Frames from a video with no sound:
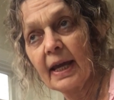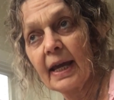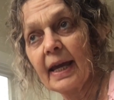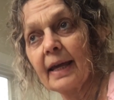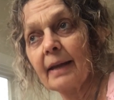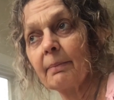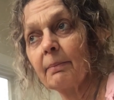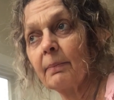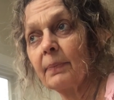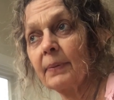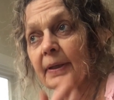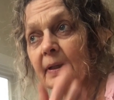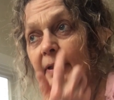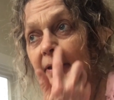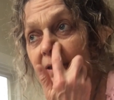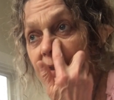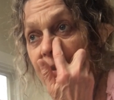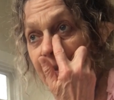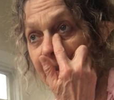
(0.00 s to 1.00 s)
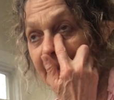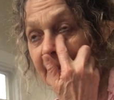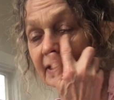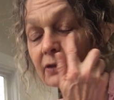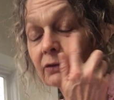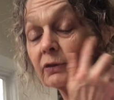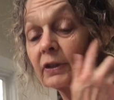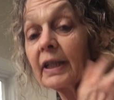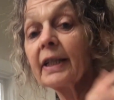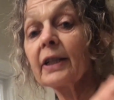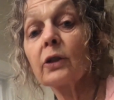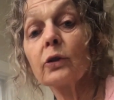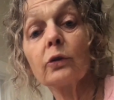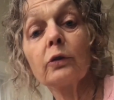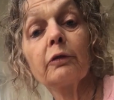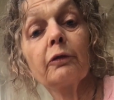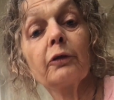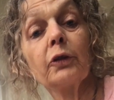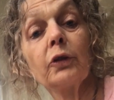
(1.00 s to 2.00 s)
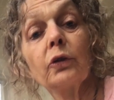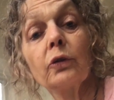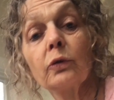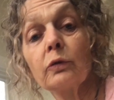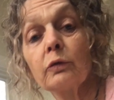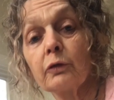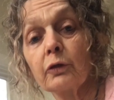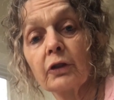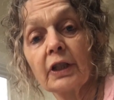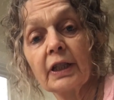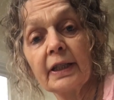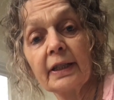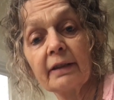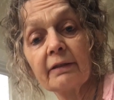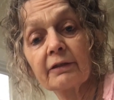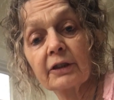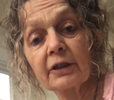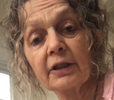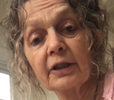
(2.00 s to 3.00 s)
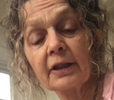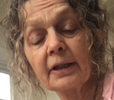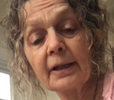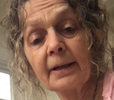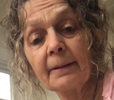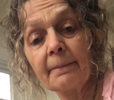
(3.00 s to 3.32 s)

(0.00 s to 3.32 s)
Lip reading: And bitter is really good for you, for the liver,